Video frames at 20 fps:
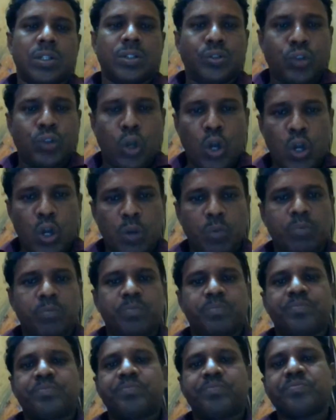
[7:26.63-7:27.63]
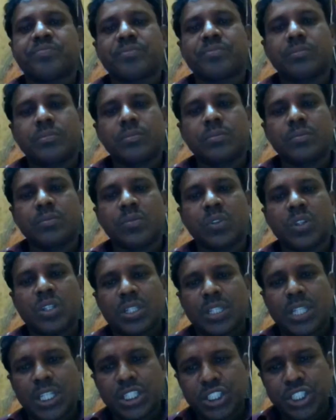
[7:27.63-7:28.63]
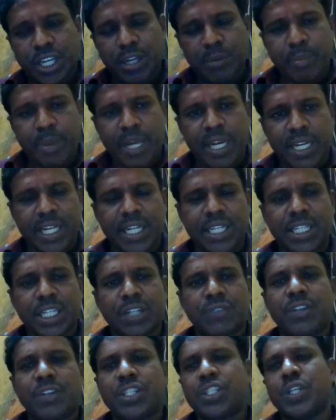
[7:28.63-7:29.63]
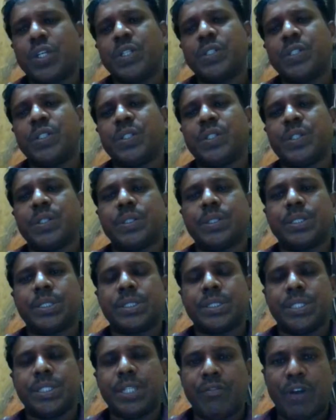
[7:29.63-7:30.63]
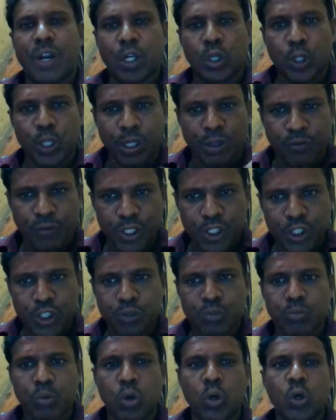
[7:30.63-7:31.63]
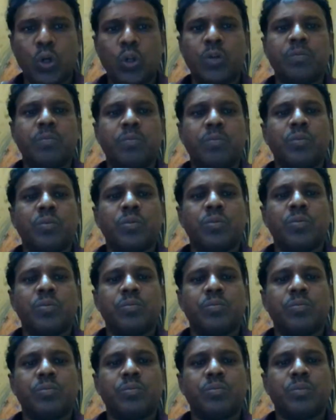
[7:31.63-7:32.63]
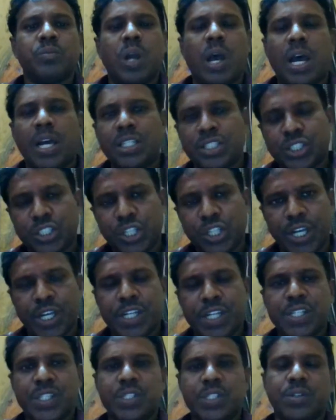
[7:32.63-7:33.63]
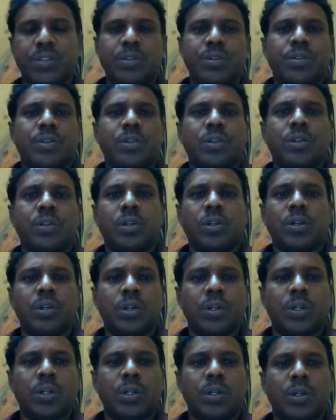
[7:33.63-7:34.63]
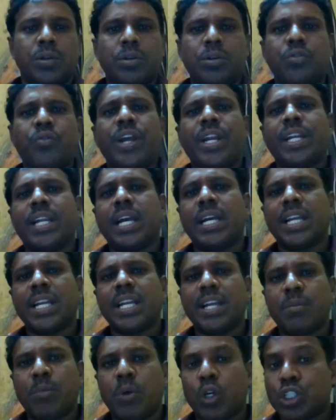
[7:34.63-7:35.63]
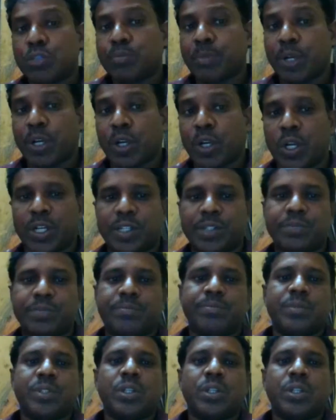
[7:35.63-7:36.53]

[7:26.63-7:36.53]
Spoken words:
So the share market investors, they want to invest more on shares. We are talking about speculative.